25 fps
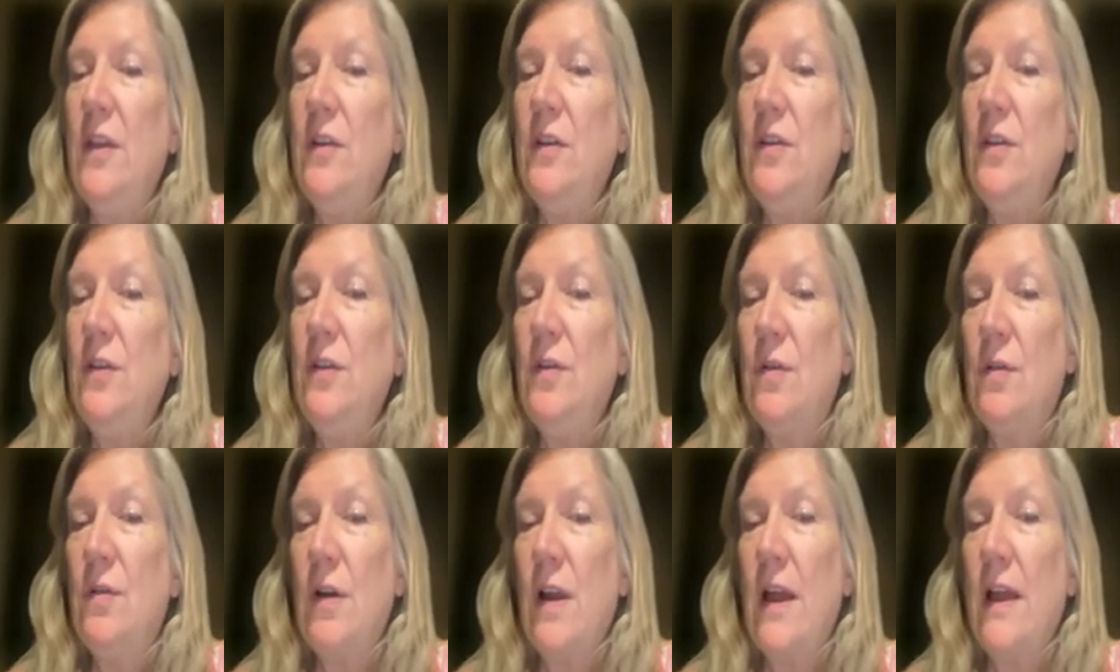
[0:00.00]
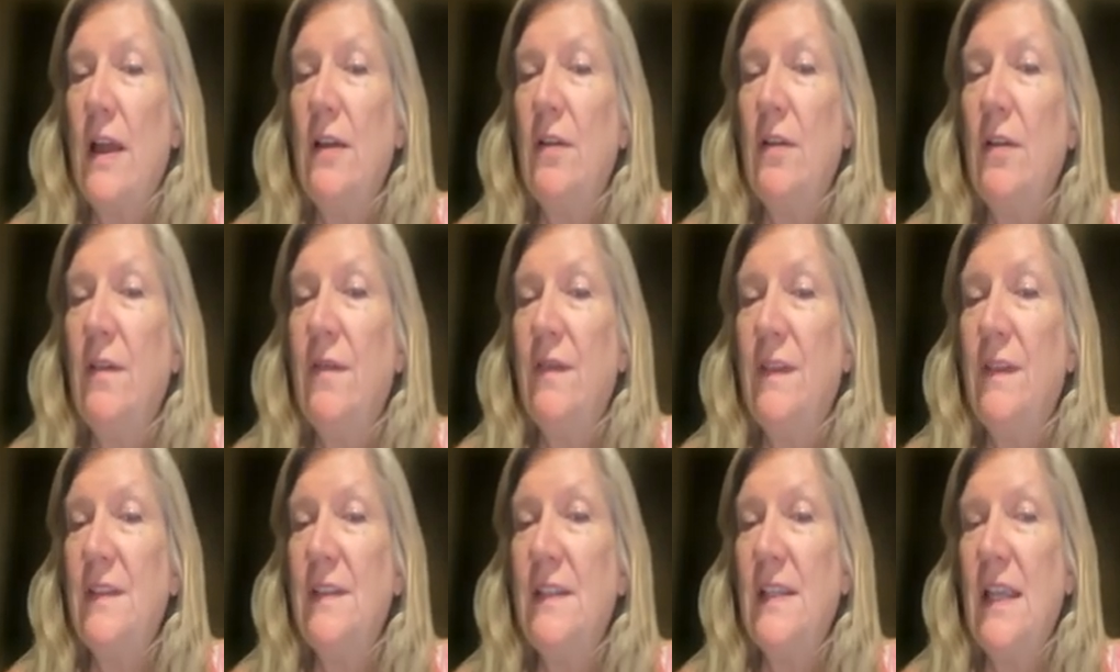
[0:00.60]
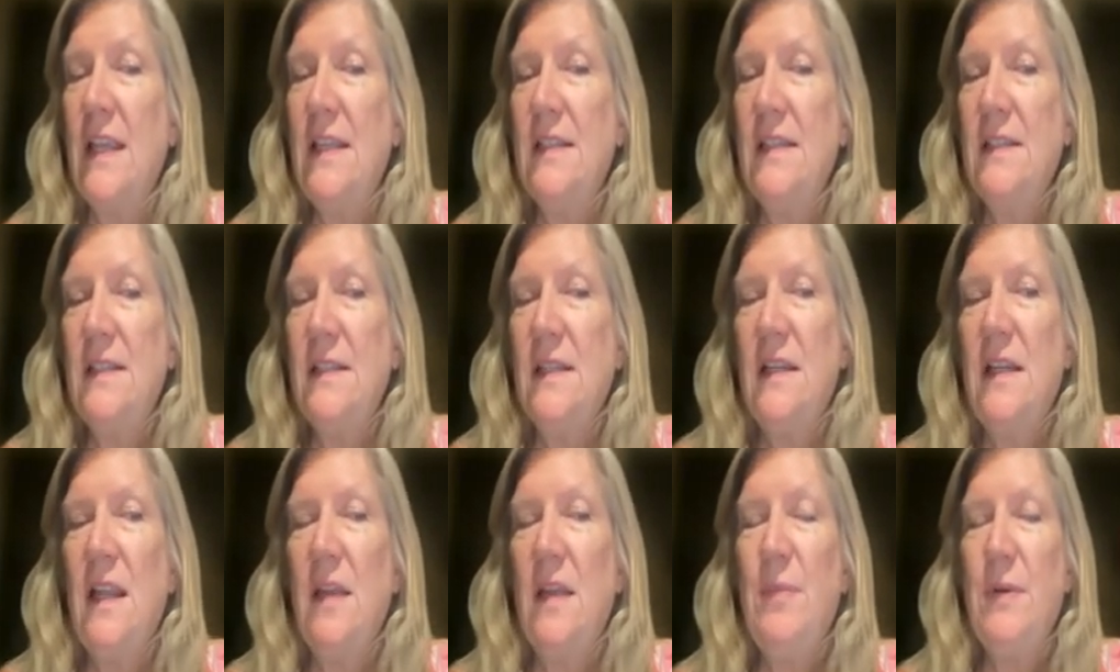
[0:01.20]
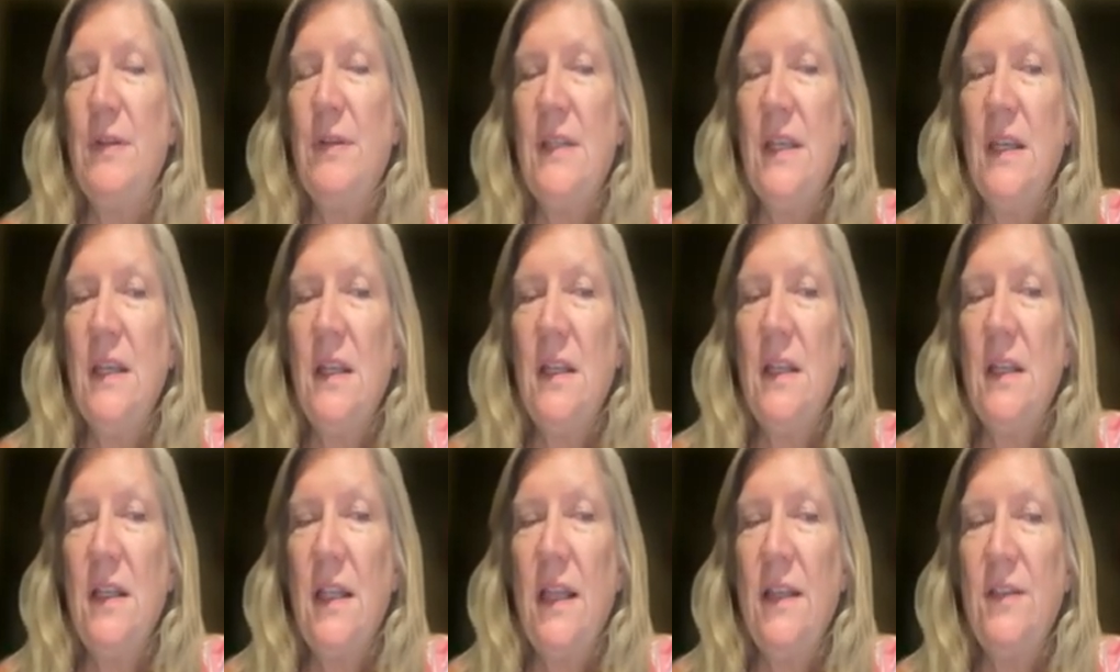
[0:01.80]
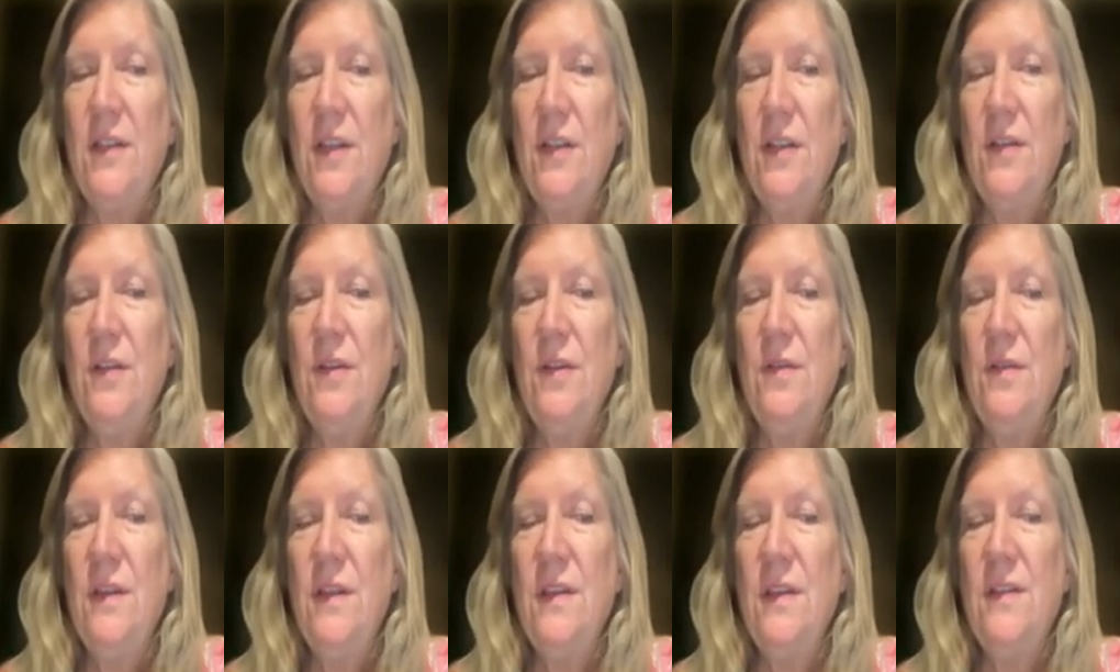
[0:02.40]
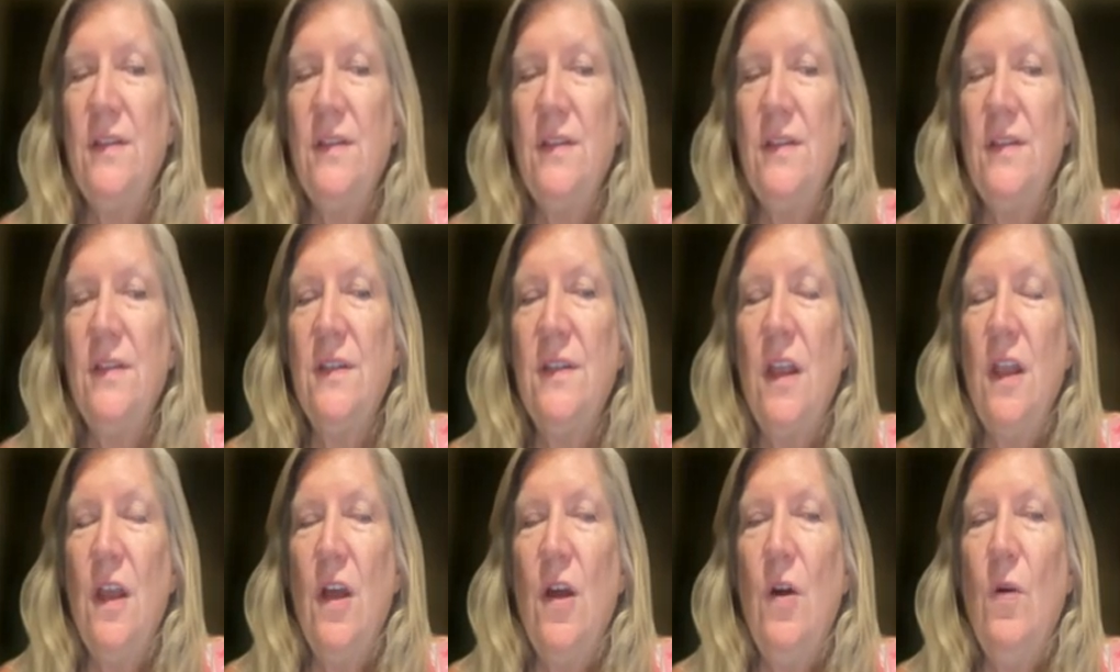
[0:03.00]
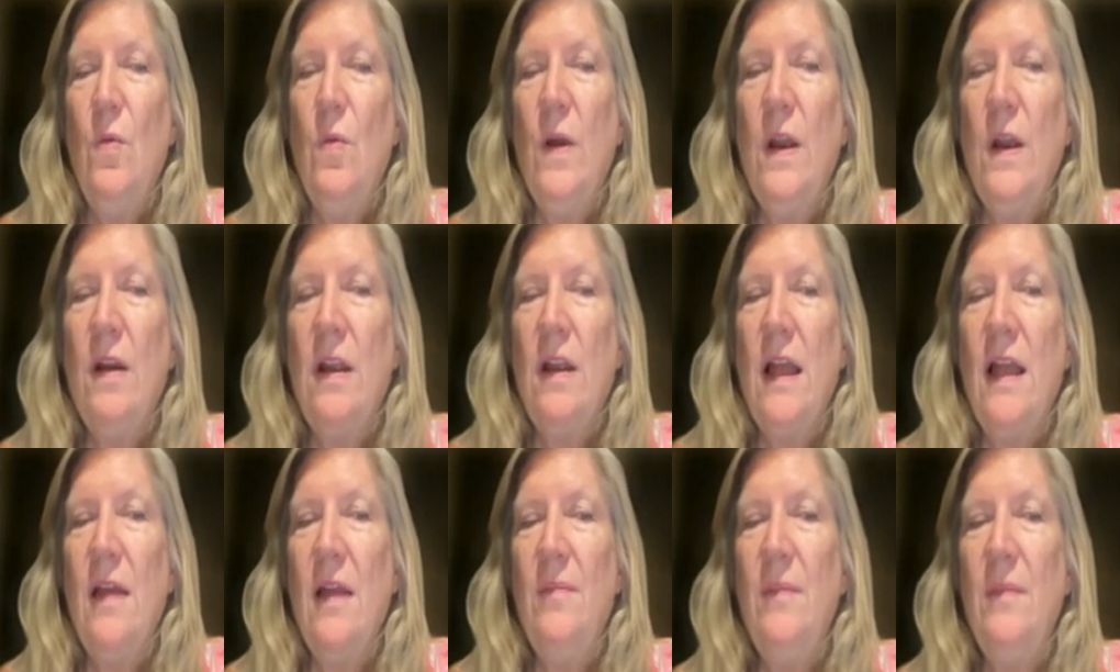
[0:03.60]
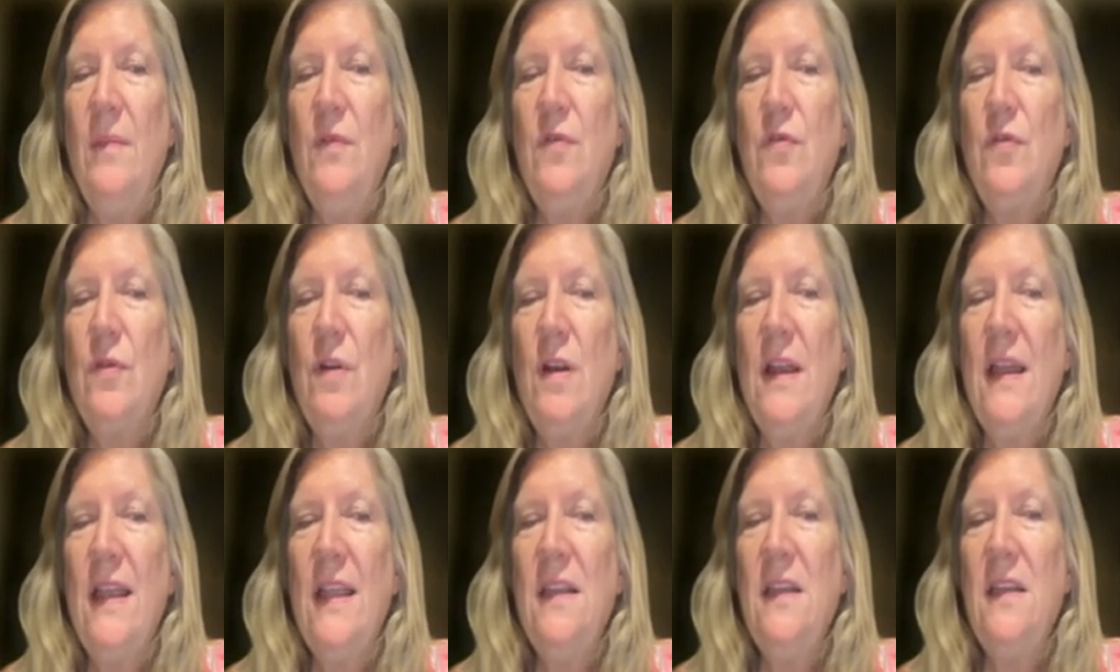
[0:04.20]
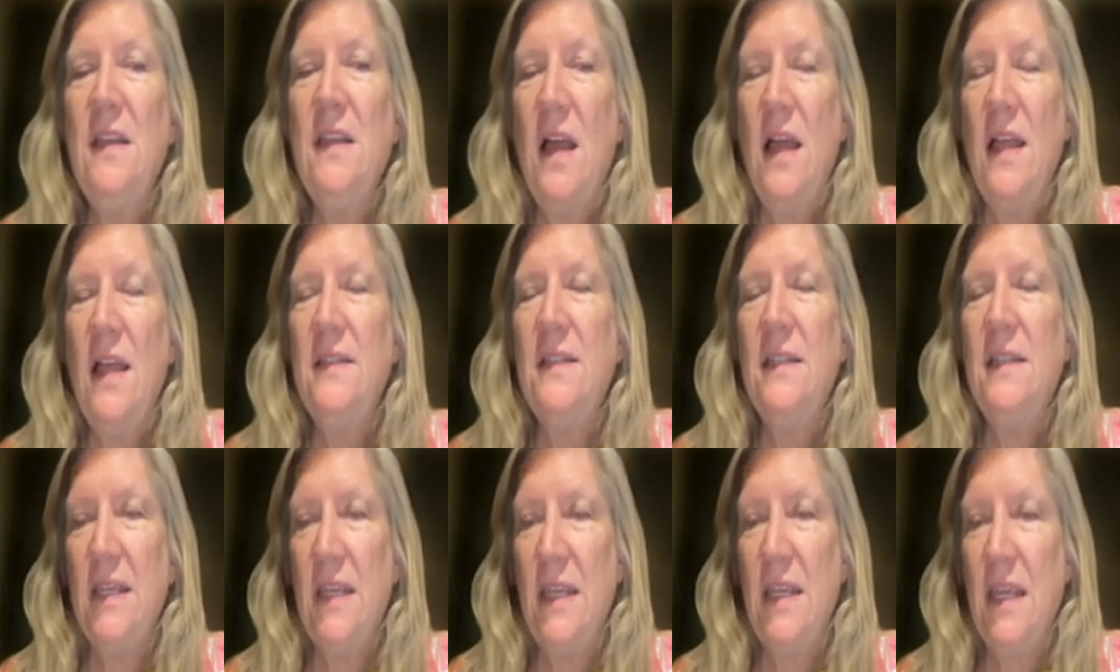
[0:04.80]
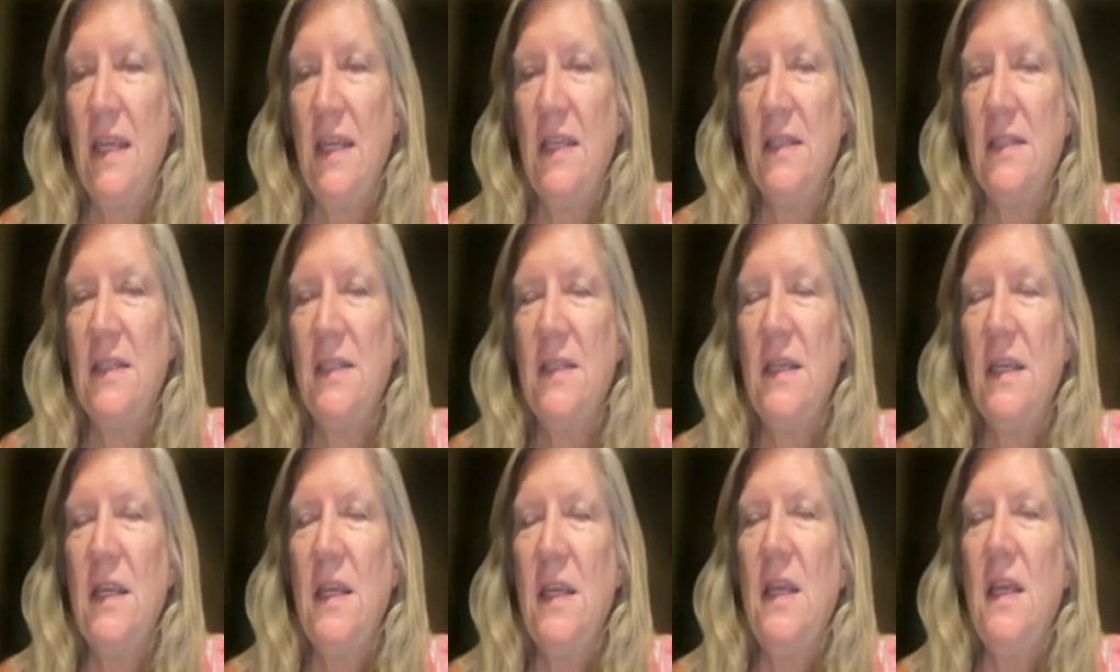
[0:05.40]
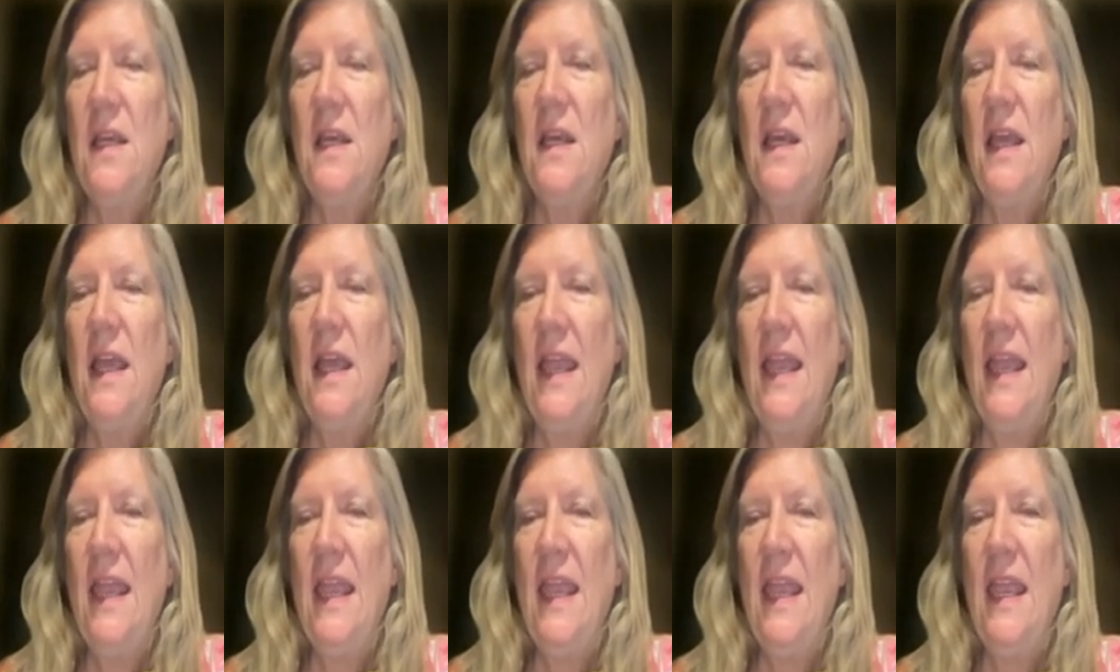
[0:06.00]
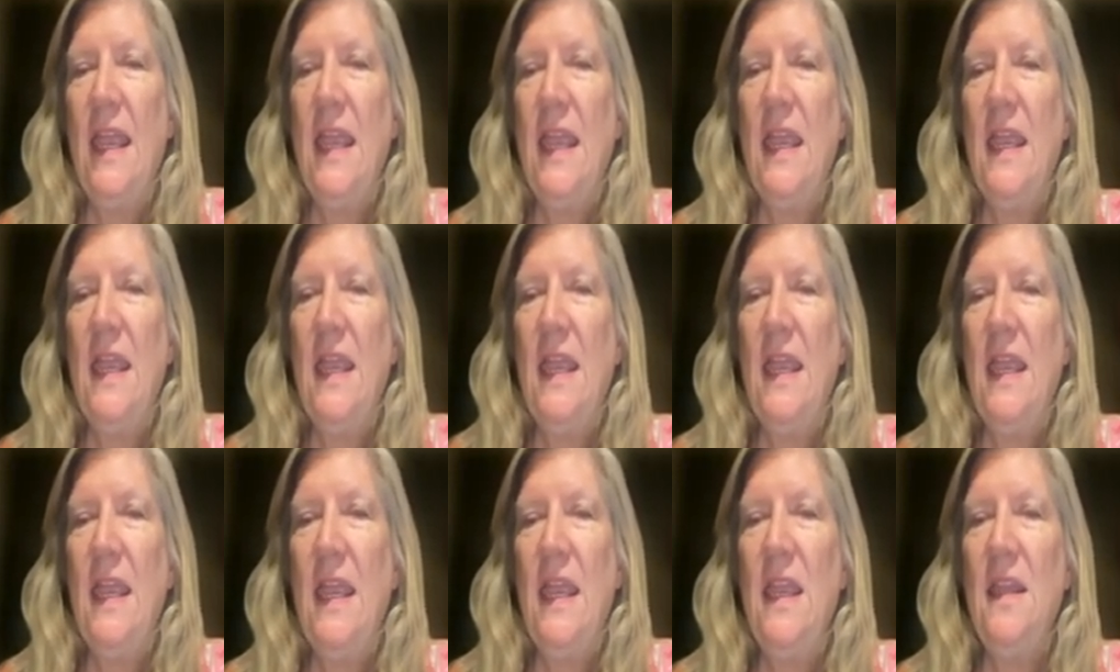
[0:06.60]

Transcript: We can do cryofacettes, and I particularly like to do this where I'm trying not to get a,